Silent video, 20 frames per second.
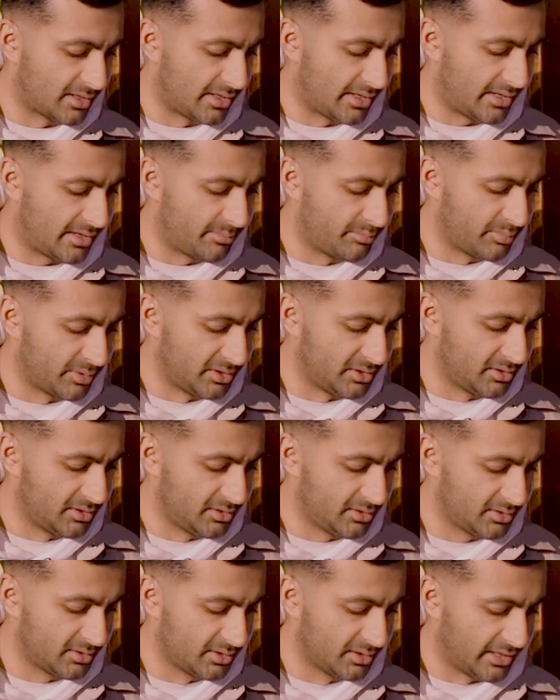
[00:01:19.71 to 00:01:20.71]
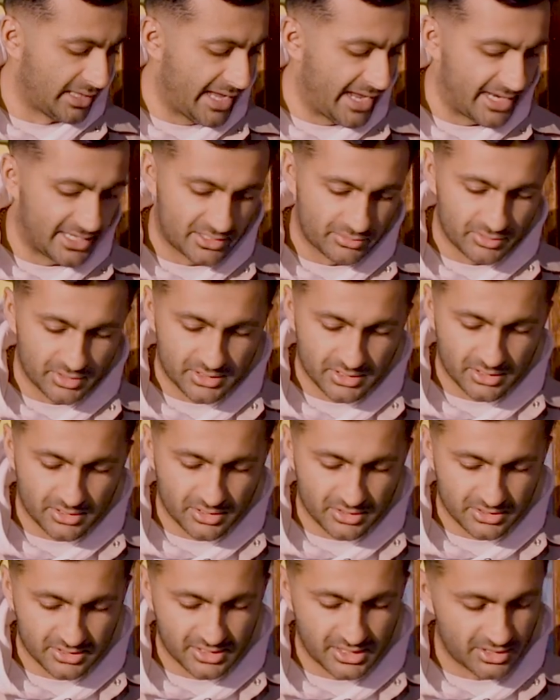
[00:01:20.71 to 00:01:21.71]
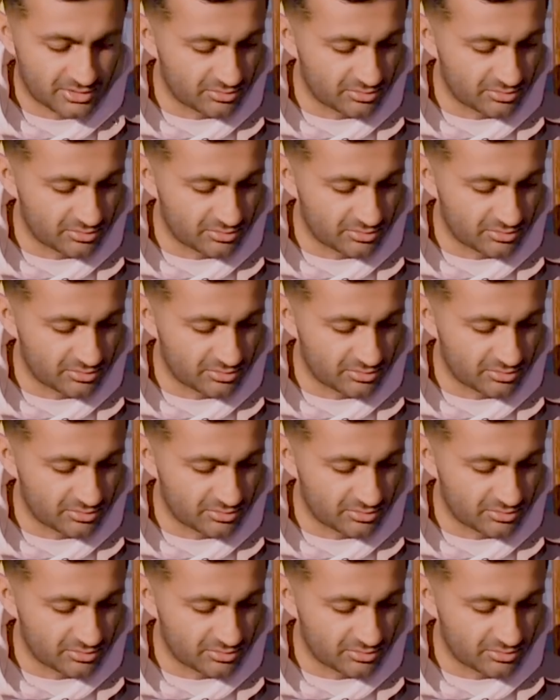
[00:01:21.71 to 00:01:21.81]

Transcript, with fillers: I'll be glad to return on stage